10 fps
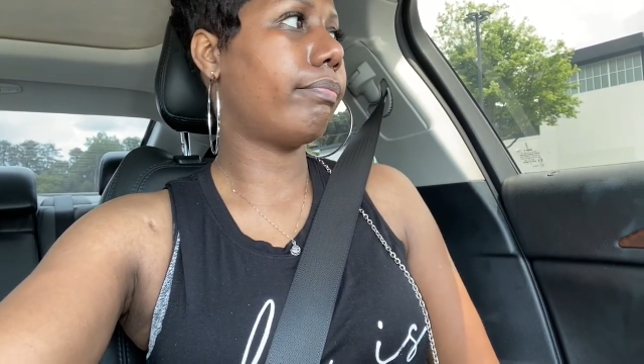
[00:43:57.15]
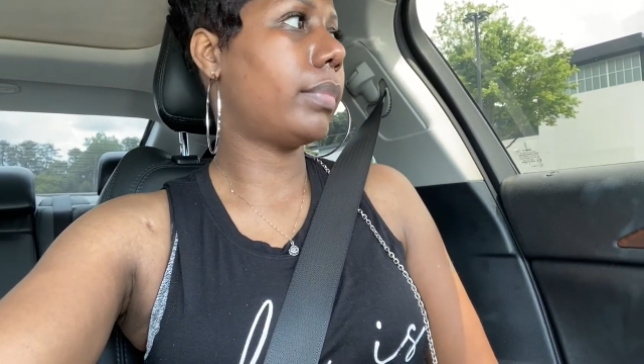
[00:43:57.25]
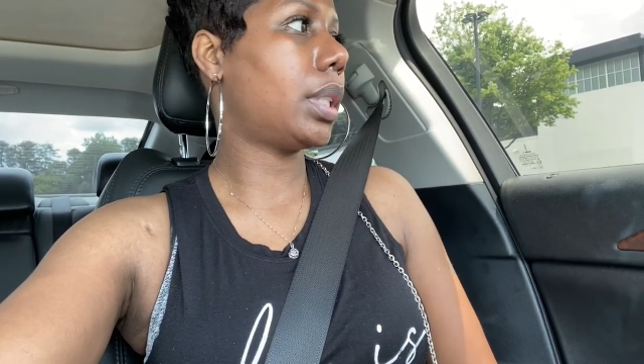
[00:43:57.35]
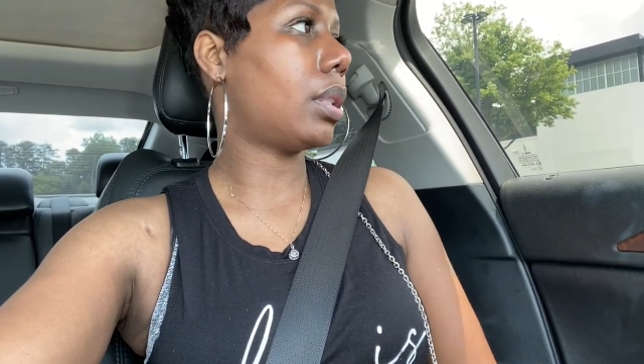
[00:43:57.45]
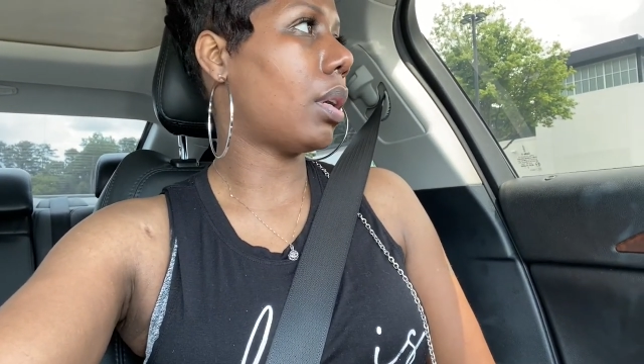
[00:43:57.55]

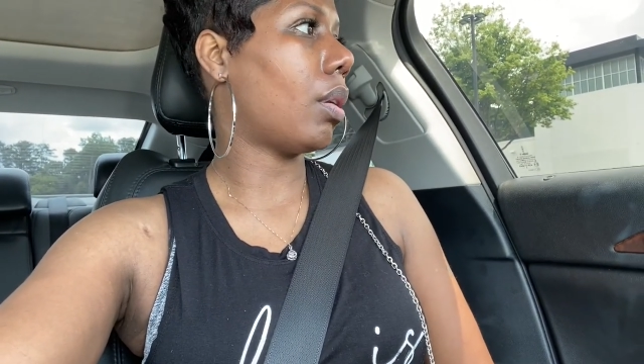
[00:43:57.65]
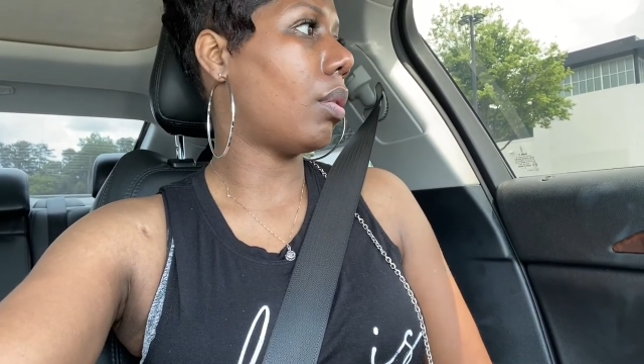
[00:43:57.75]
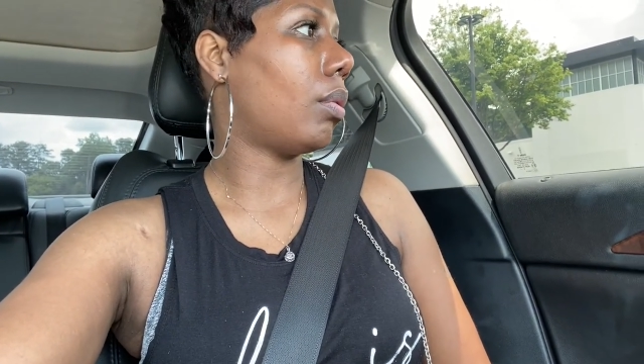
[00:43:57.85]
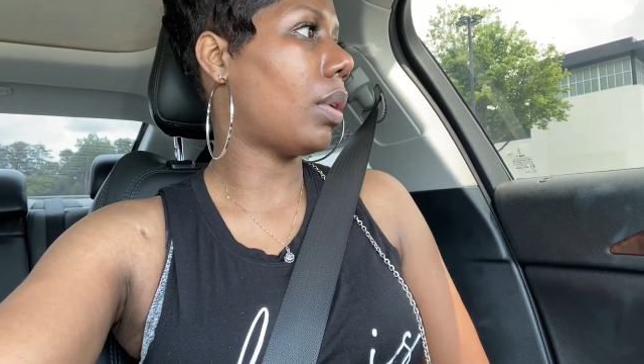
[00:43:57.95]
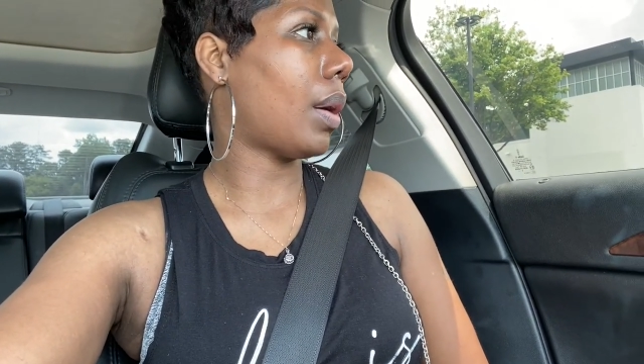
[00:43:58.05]

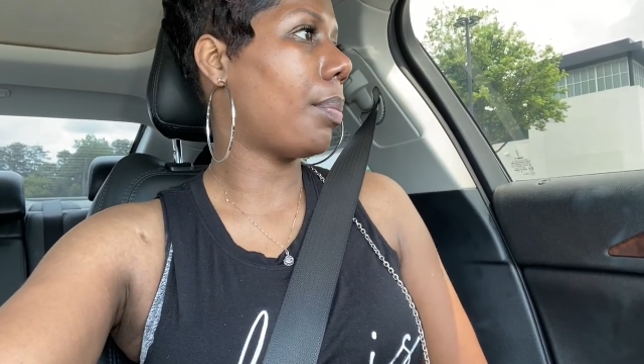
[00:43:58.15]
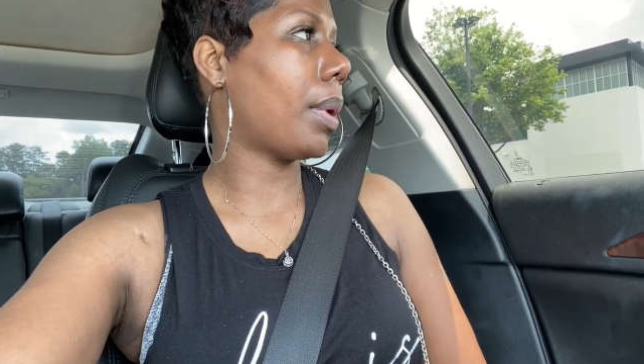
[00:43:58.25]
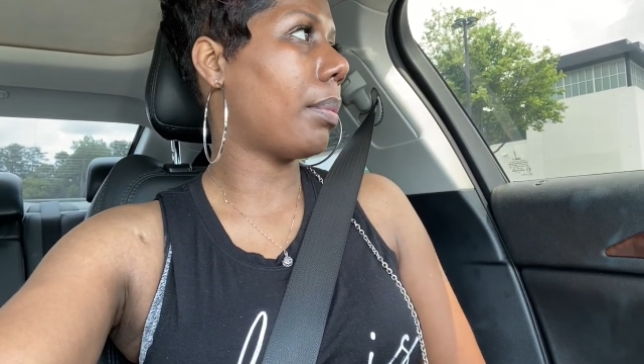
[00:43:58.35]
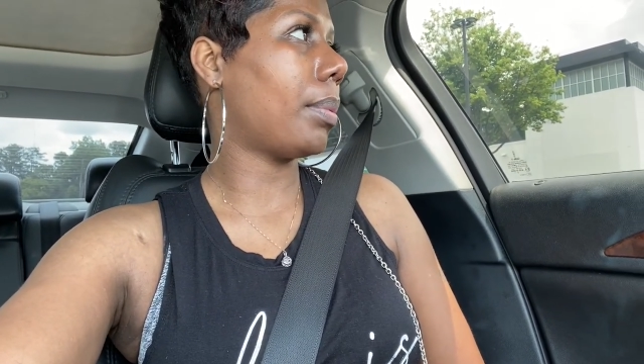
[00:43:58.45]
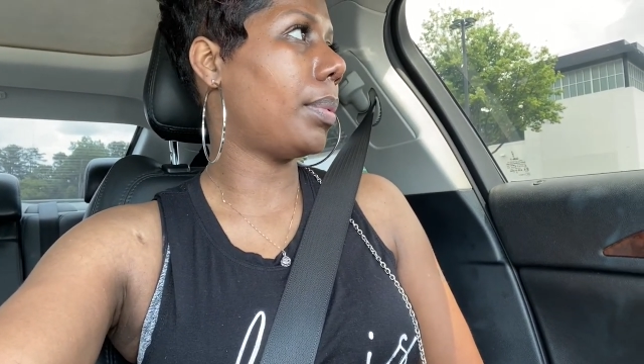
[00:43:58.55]
so I
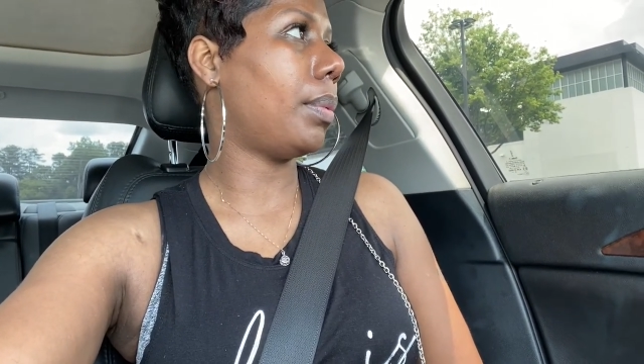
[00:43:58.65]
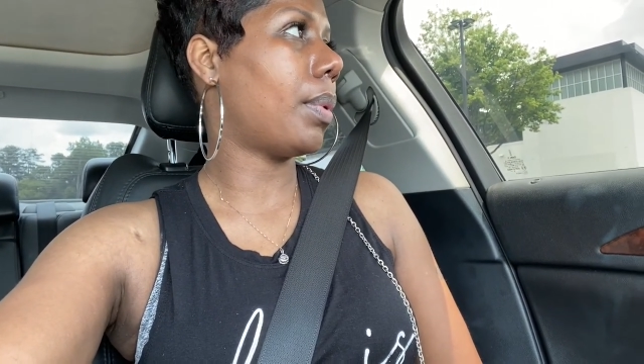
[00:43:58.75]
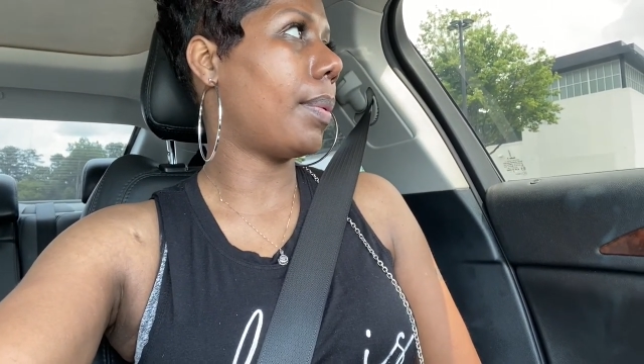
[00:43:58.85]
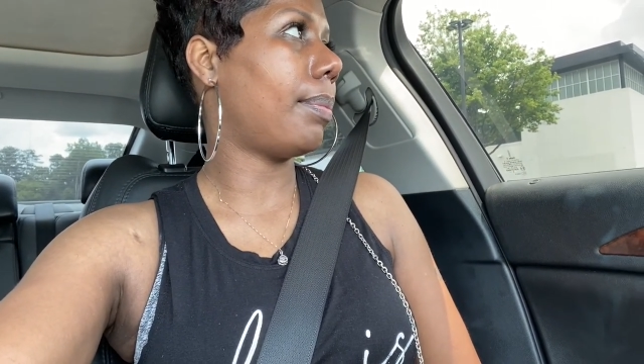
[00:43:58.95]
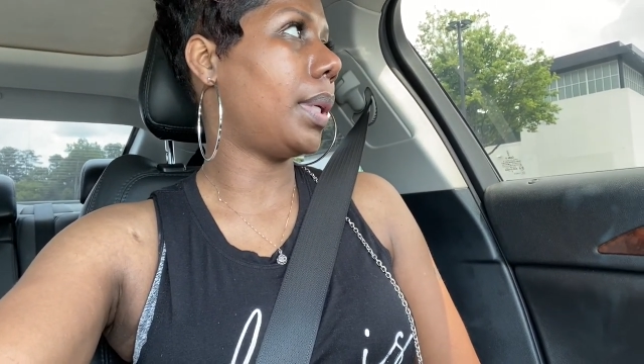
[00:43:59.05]
probably
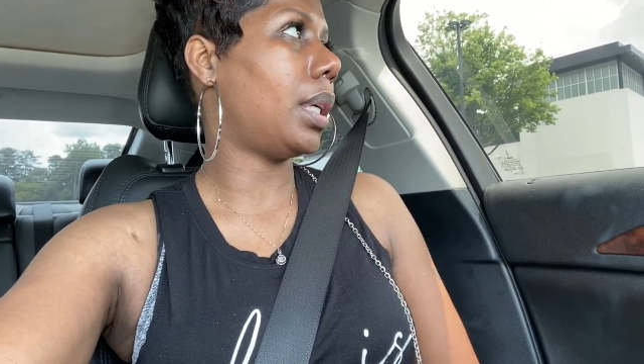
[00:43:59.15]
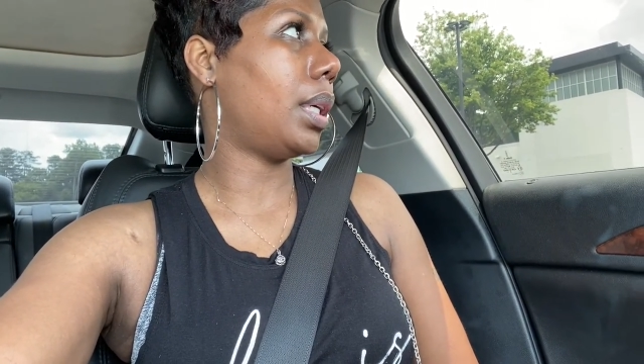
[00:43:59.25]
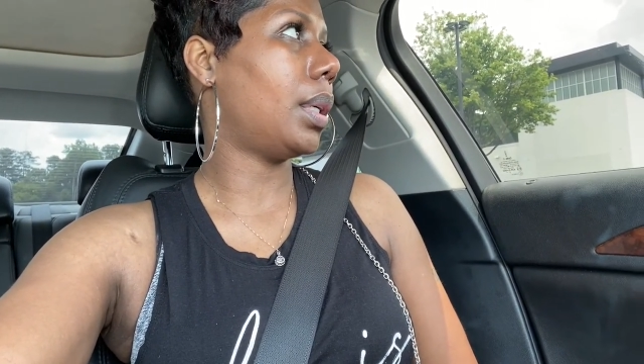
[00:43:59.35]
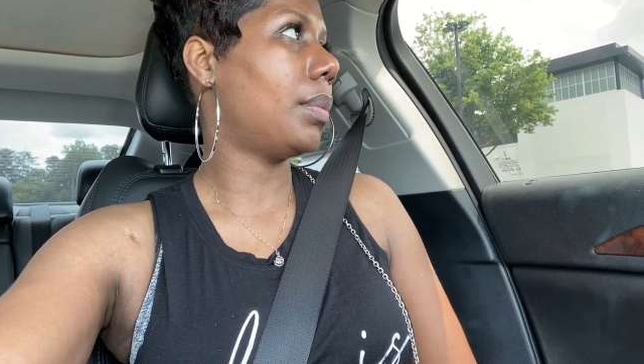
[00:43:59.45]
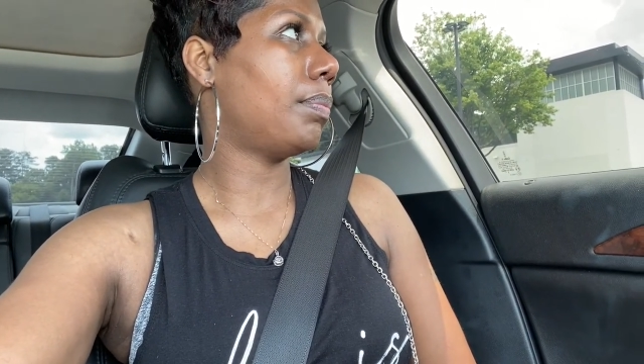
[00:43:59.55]
won't be